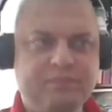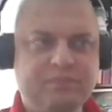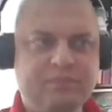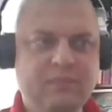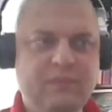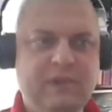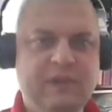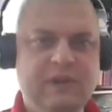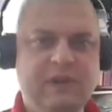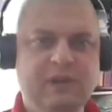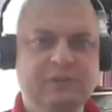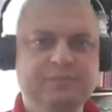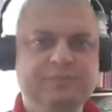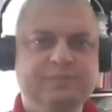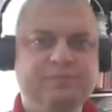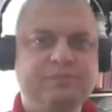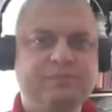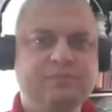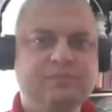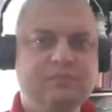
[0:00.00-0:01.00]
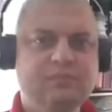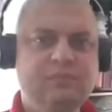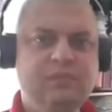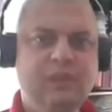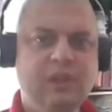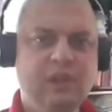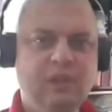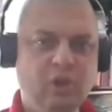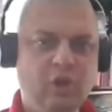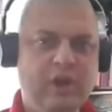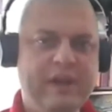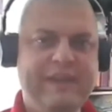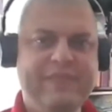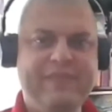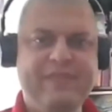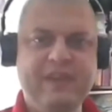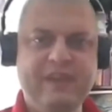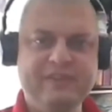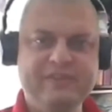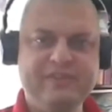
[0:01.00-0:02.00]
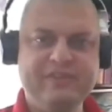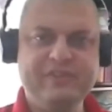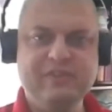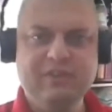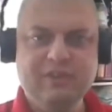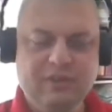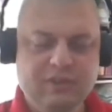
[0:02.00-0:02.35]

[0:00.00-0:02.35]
You know, look at this.